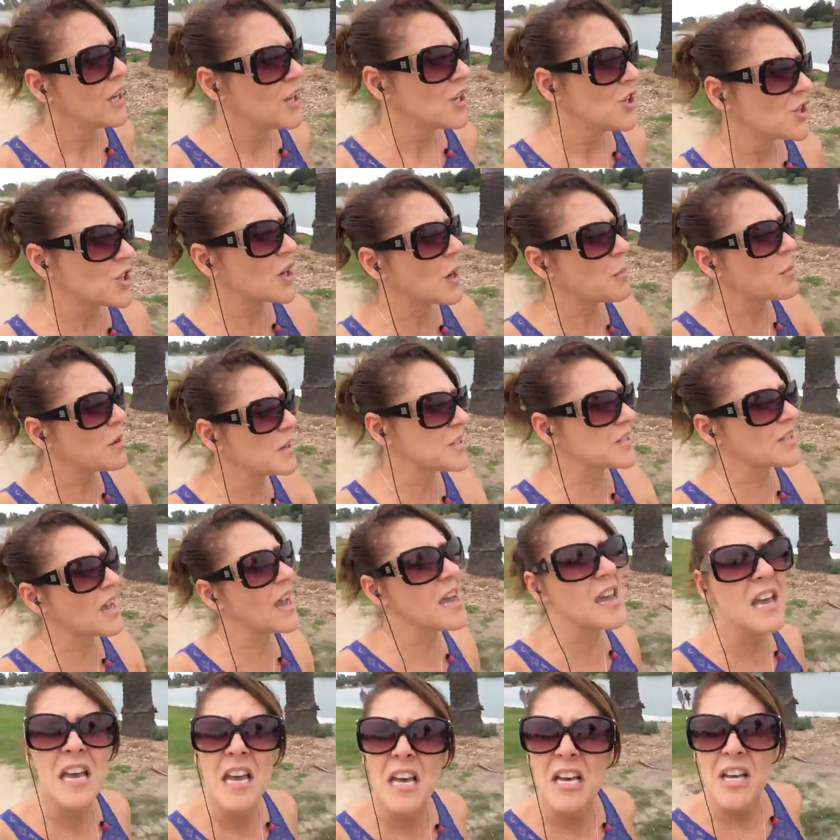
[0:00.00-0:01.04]
shall we
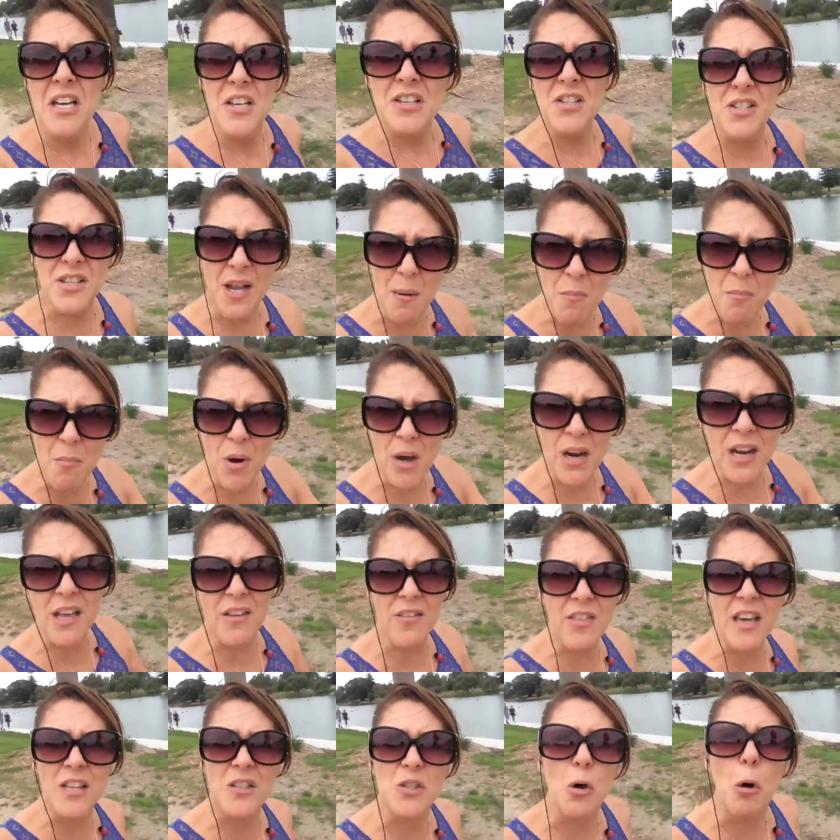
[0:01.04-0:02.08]
say, somebody
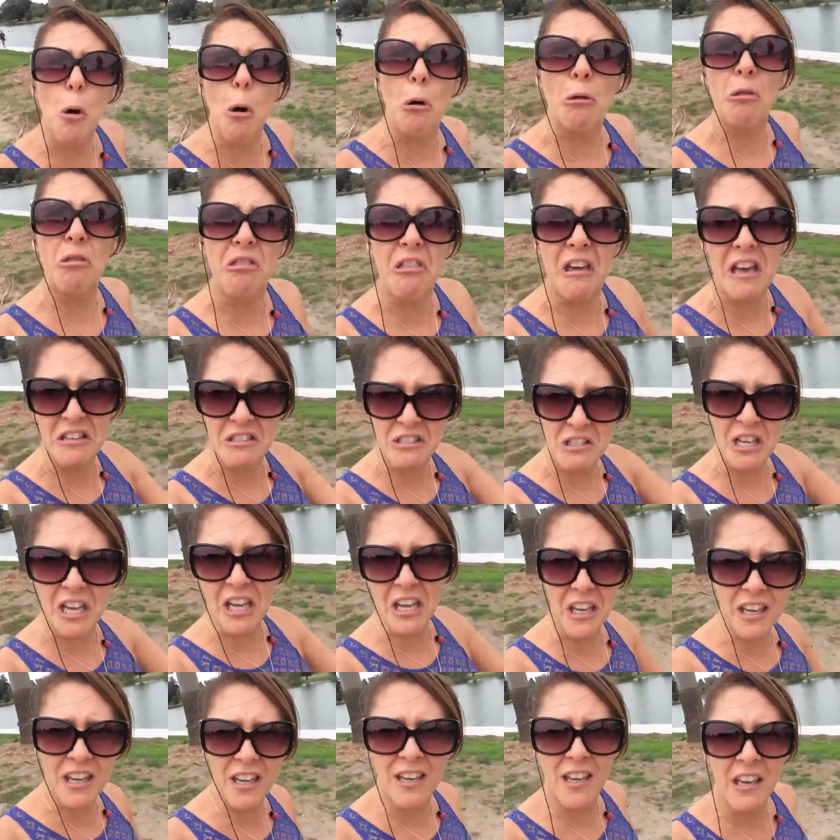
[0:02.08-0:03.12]
that's
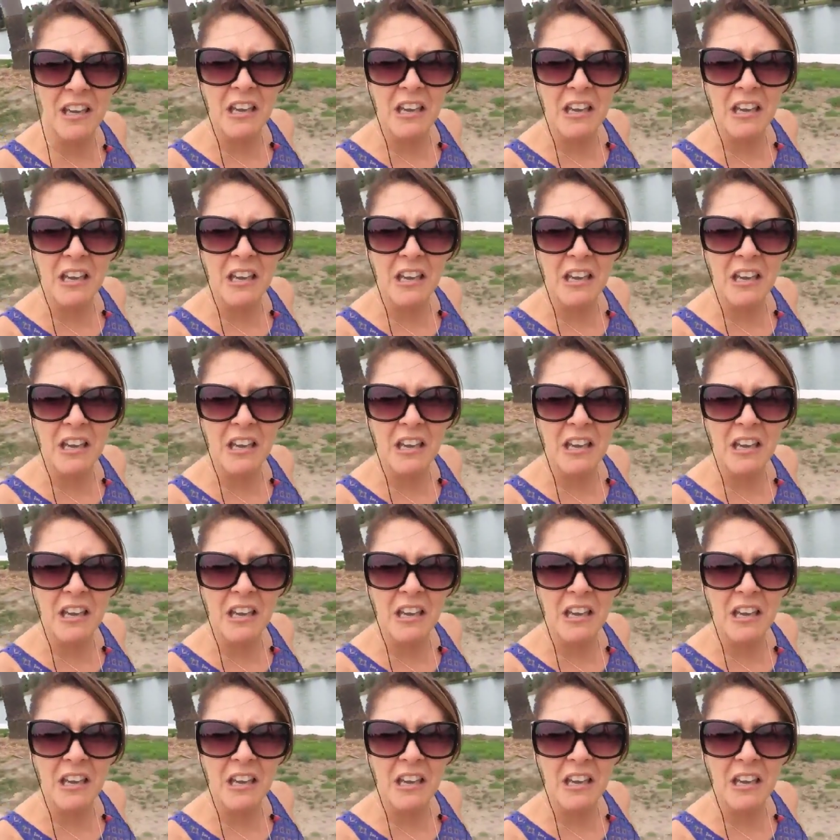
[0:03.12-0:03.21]
authentic